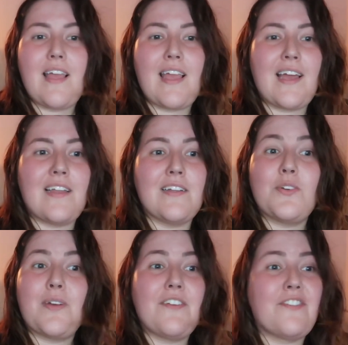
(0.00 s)
And it's
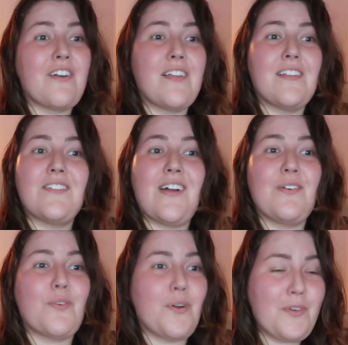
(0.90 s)
okay for an audience to
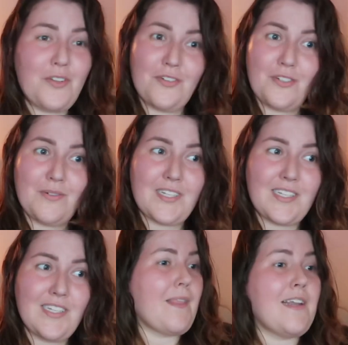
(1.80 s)
outgrow what you're
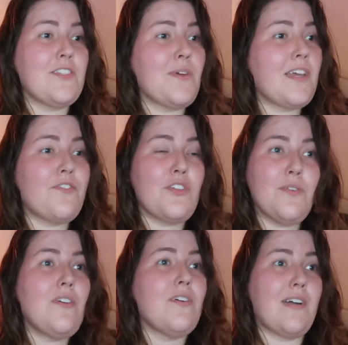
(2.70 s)
doing. And it's okay for
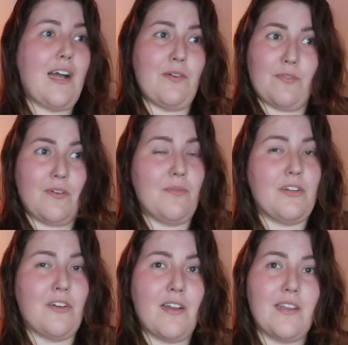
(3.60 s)
you to outgrow
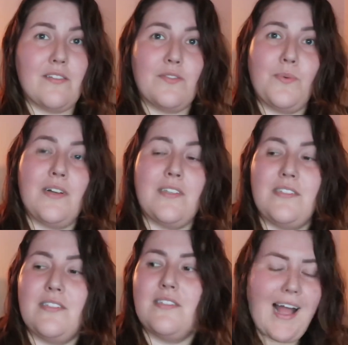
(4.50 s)
what an audience wants.